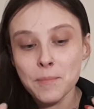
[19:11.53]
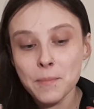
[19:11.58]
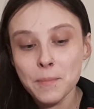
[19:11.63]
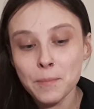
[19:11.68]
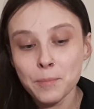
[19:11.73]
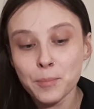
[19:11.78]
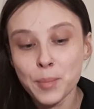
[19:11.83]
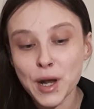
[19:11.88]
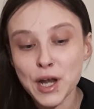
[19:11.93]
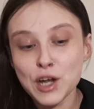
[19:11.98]

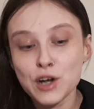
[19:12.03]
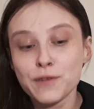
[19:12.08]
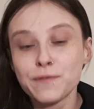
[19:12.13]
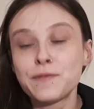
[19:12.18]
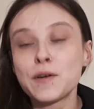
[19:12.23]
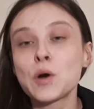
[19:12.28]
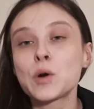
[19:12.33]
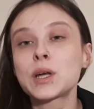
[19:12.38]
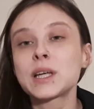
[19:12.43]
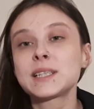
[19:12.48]
but you're
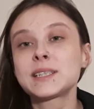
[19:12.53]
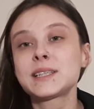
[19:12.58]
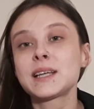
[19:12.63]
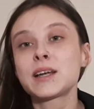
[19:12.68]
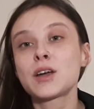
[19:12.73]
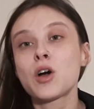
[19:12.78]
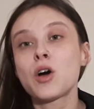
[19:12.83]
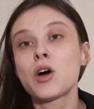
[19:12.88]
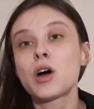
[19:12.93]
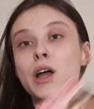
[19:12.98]

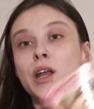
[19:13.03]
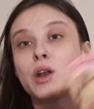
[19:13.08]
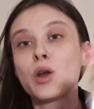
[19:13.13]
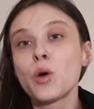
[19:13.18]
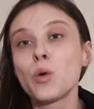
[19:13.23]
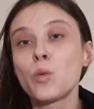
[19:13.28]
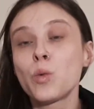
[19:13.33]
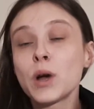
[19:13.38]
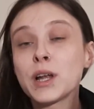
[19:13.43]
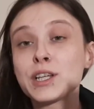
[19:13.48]
focusing on
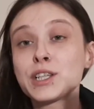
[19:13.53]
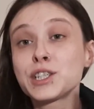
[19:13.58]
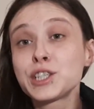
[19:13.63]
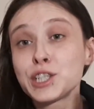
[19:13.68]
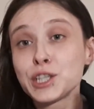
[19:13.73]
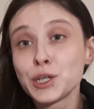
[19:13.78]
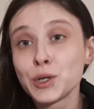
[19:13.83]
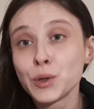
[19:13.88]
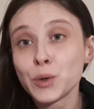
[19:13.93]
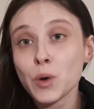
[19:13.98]
what
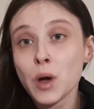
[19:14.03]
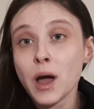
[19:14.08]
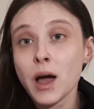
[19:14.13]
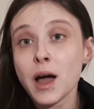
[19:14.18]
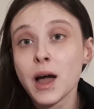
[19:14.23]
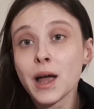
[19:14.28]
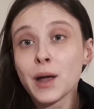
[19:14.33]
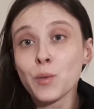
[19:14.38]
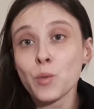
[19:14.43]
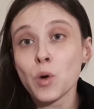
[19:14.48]
do
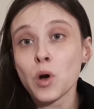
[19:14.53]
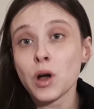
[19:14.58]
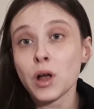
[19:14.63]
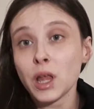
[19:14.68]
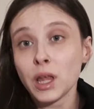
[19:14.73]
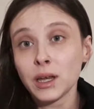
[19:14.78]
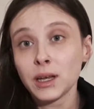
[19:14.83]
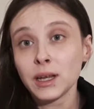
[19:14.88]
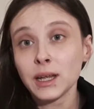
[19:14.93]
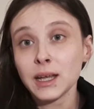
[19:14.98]
I
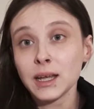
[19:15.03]
want